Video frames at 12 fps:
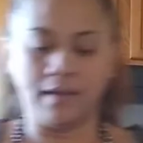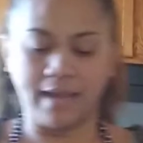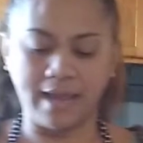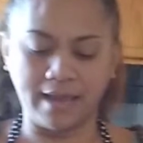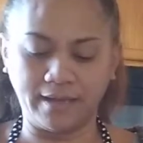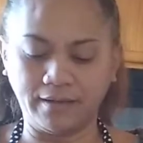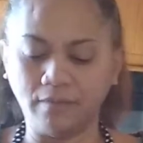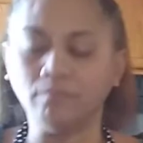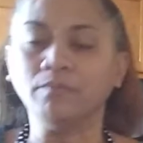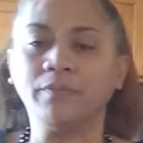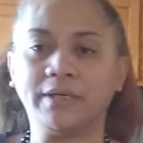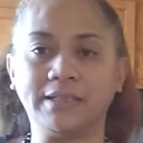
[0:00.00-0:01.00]
And
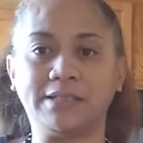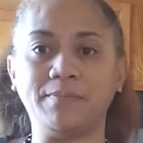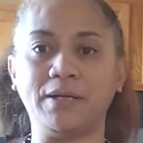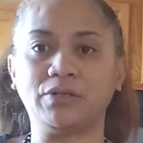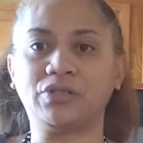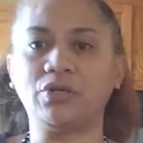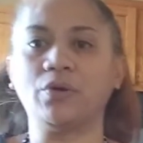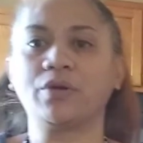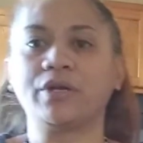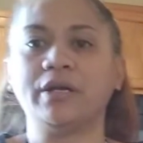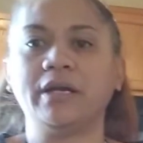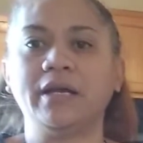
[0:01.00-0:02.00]
it smells so
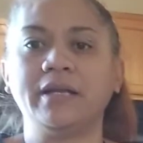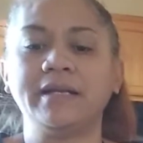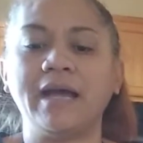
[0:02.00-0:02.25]
good.